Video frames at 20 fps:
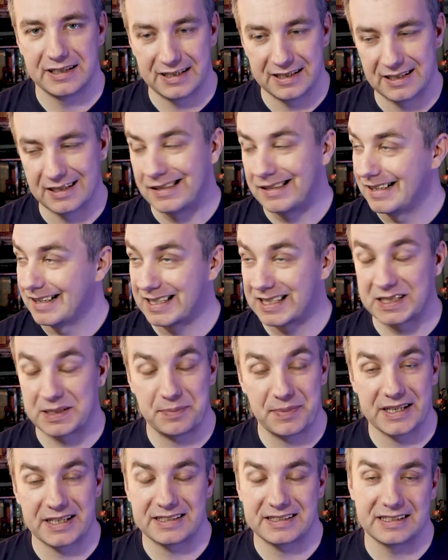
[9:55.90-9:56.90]
Yeah,
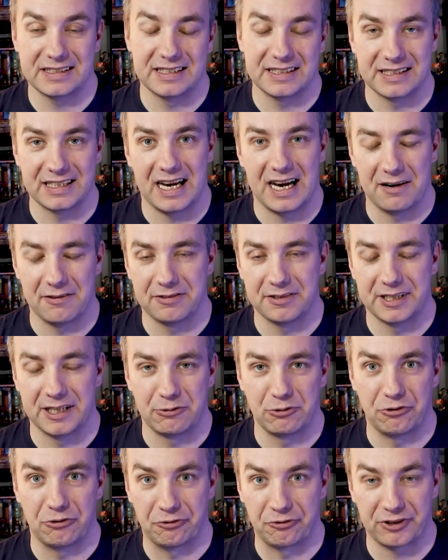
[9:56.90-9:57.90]
expect another half an
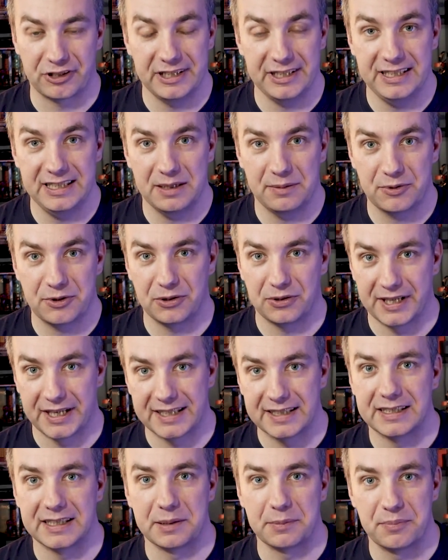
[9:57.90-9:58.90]
hour of cleanup,
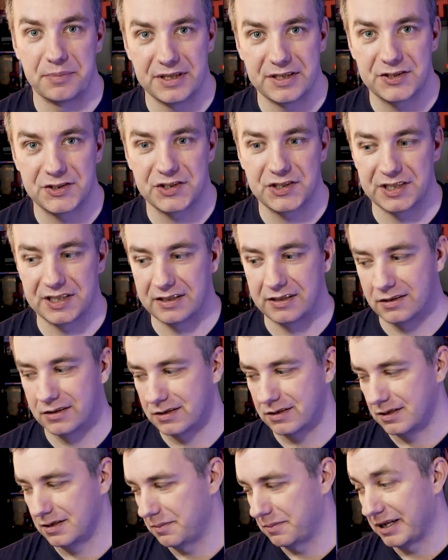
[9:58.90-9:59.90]
collecting bits and
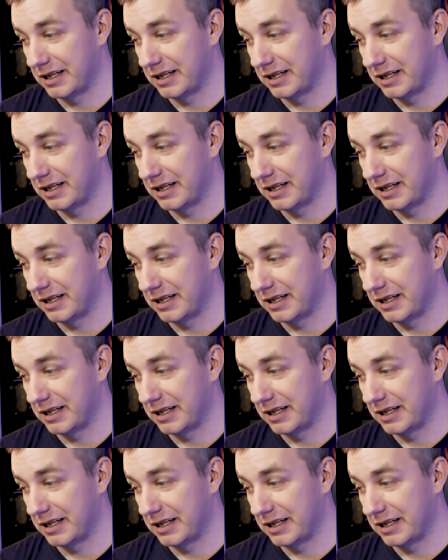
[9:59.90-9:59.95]
uh,